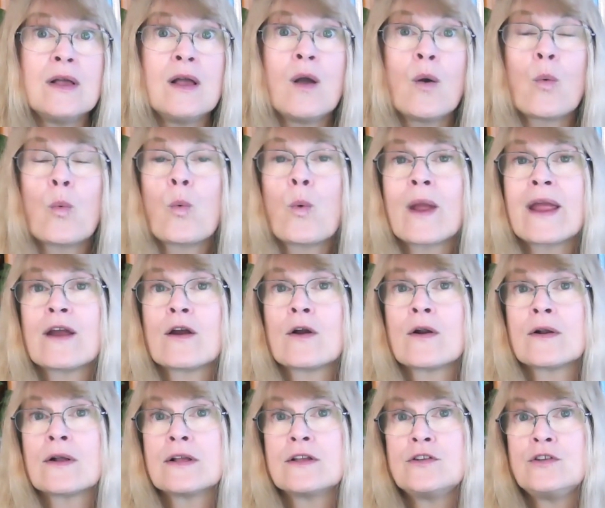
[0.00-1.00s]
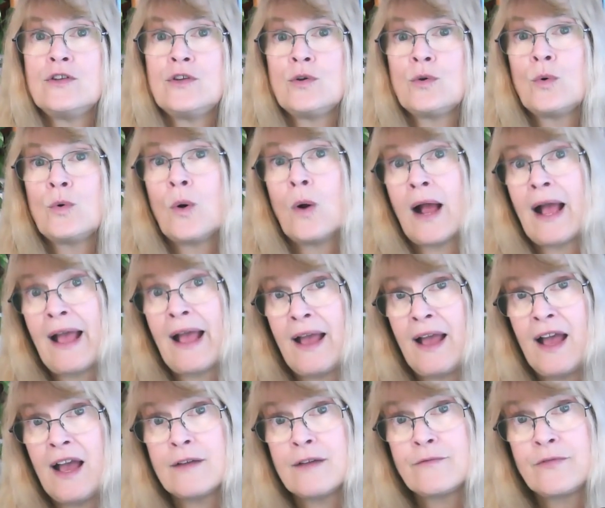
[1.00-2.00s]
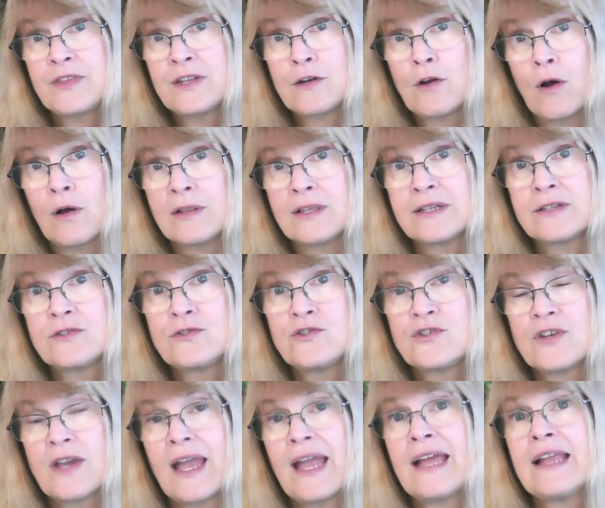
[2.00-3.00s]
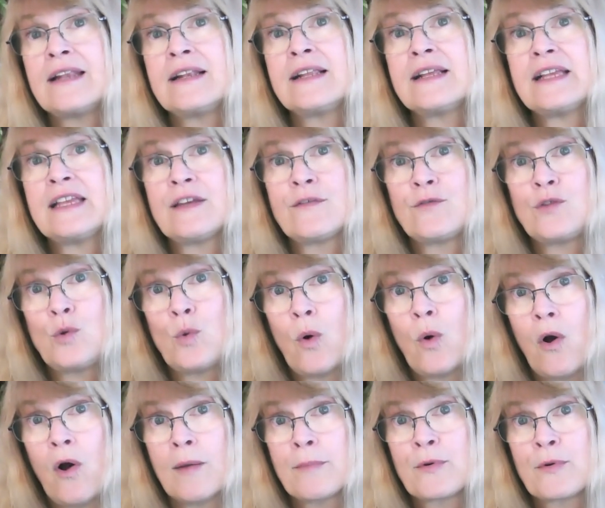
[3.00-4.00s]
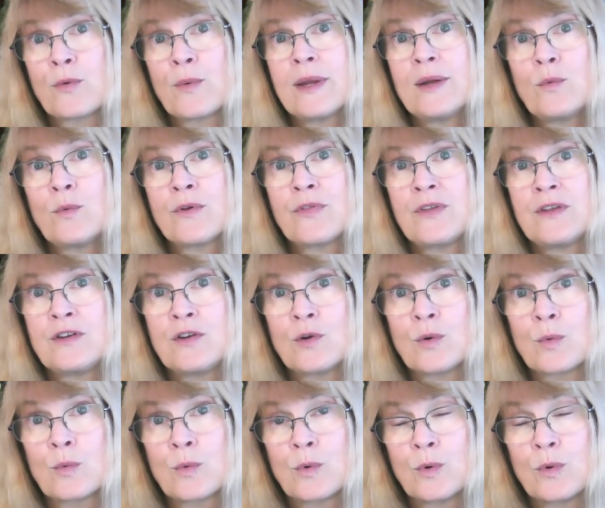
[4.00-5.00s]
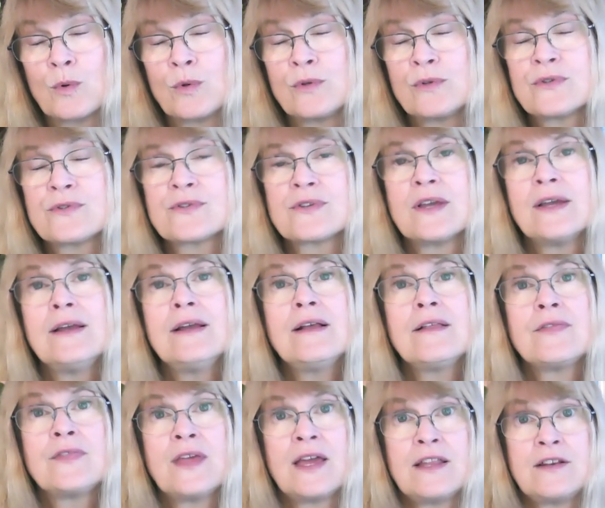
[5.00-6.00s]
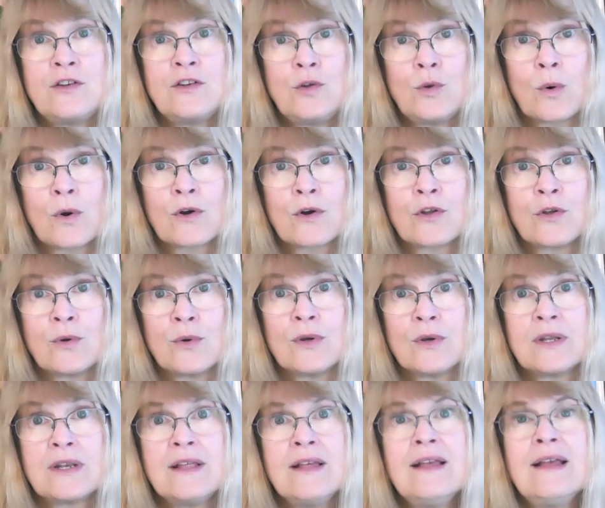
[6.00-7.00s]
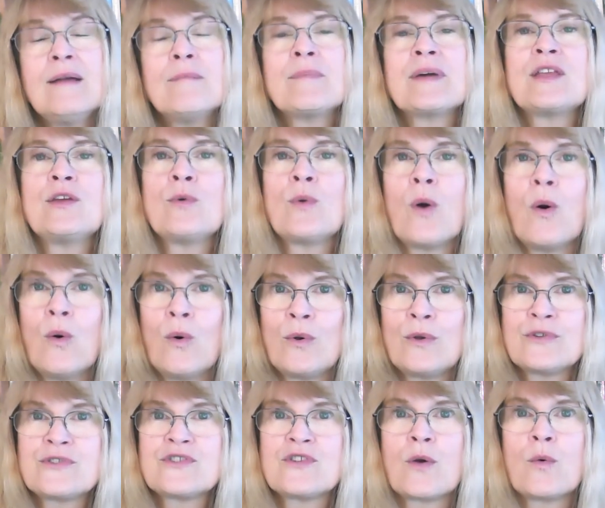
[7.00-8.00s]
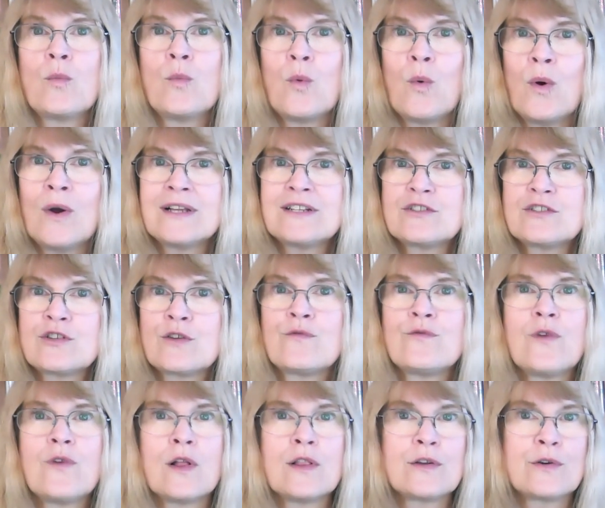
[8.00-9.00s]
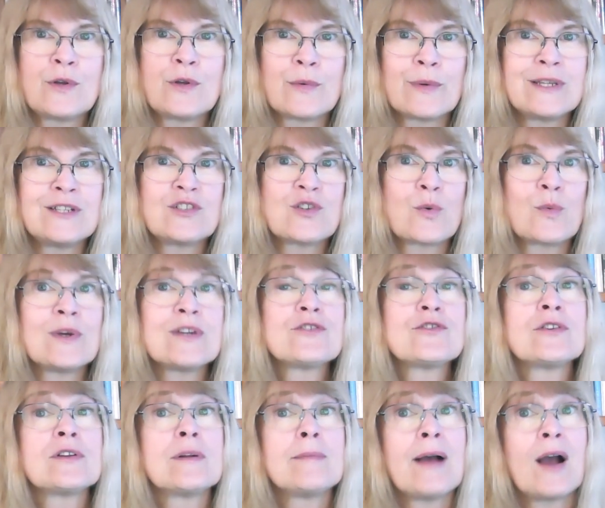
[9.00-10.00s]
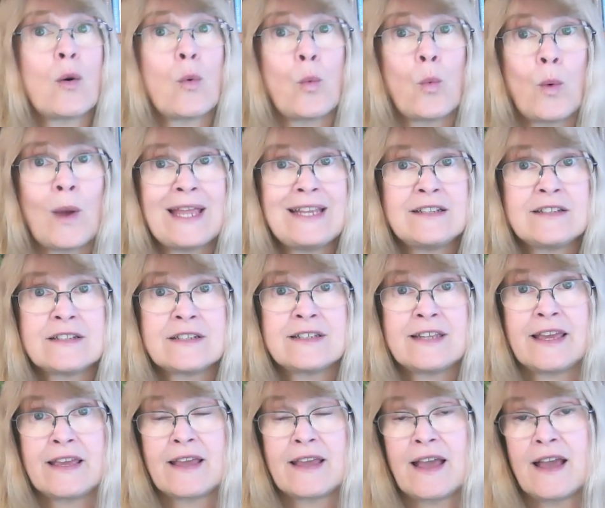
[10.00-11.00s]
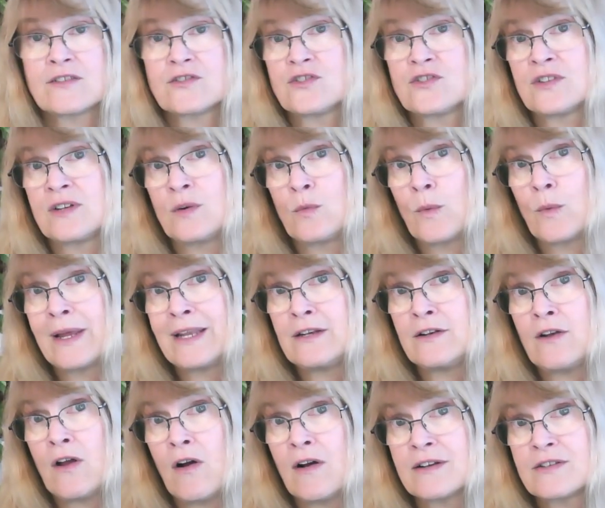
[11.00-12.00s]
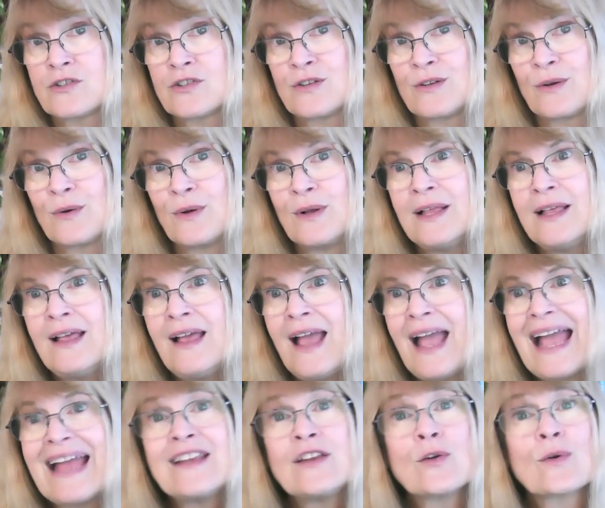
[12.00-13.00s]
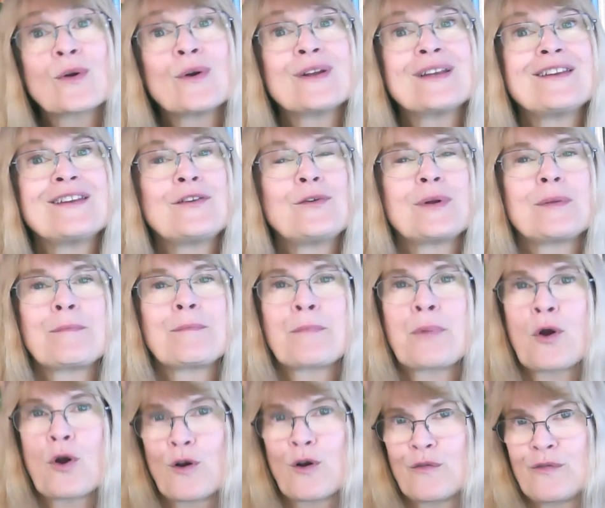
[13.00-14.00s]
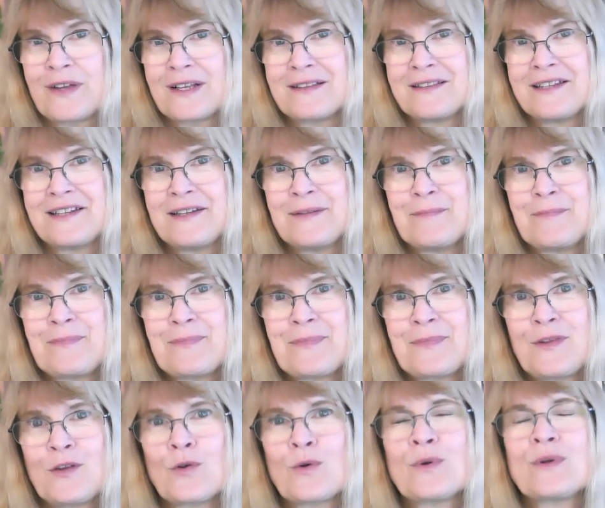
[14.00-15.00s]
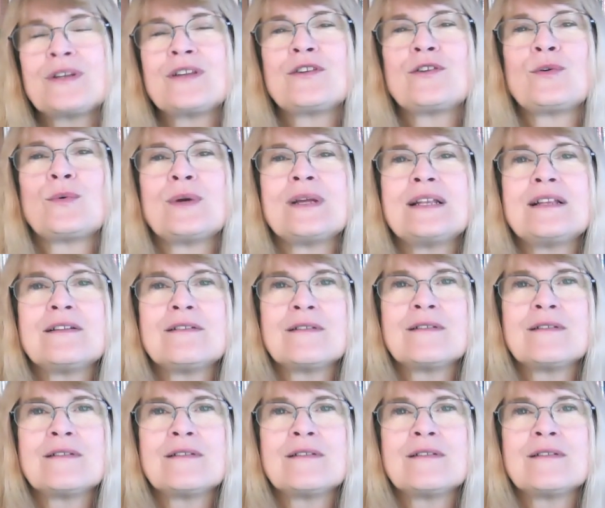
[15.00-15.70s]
where you have the knowledge, and if you operate within your rules, then you are good. But you also want to follow your intuition about when to take action and when not to. And you're going to do it perfectly. You're going to do it